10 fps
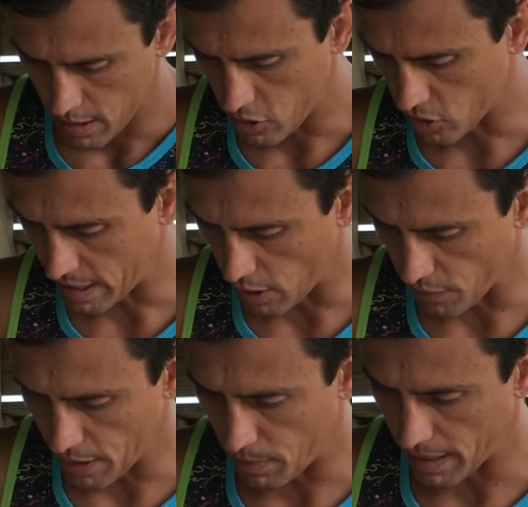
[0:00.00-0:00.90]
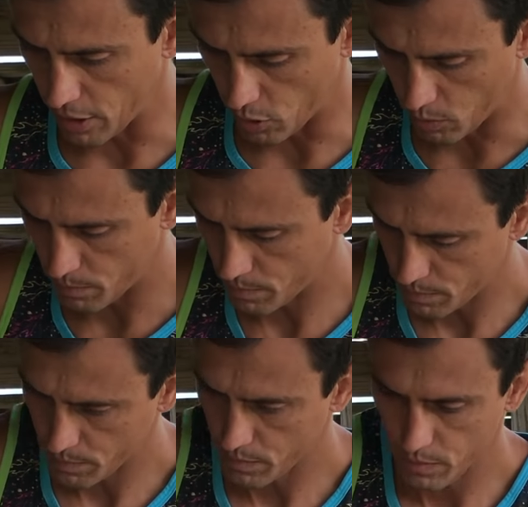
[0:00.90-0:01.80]
It's just held in by little
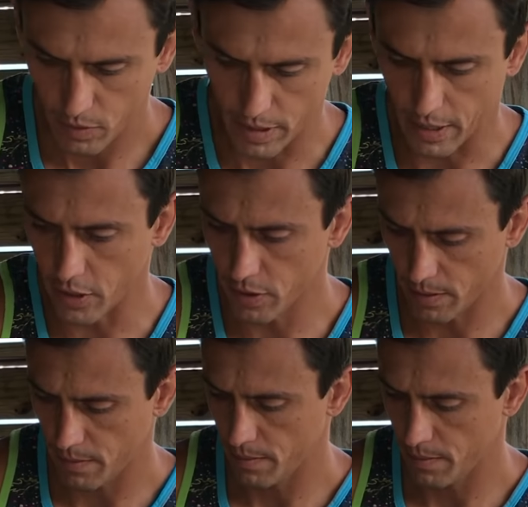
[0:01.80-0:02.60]
stickers.